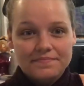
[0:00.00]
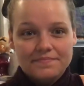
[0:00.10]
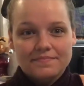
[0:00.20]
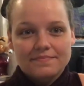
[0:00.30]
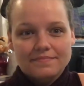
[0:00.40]

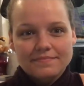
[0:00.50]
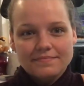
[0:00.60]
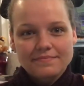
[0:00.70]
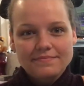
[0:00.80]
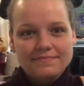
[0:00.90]

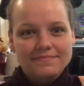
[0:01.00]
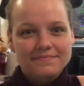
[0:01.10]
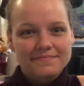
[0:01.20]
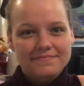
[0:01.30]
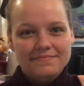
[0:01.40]

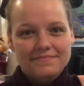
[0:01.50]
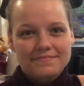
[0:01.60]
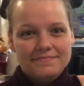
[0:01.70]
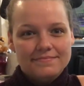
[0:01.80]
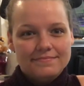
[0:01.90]

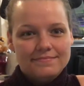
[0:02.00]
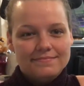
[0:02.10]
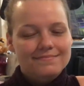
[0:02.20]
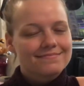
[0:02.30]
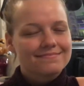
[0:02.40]

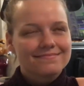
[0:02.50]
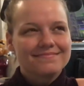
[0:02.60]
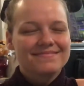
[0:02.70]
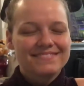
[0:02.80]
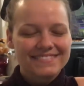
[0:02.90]

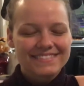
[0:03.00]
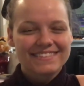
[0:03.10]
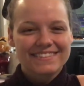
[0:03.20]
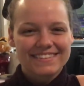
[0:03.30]
No words are spoken by the person on screen.